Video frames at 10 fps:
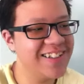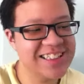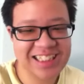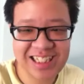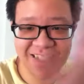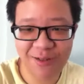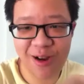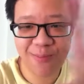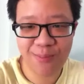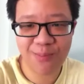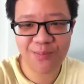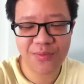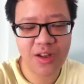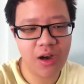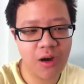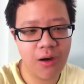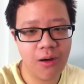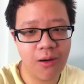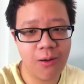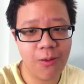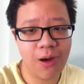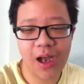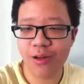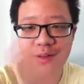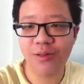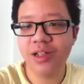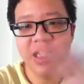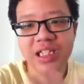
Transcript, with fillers: It's actually a one... No, I don't know.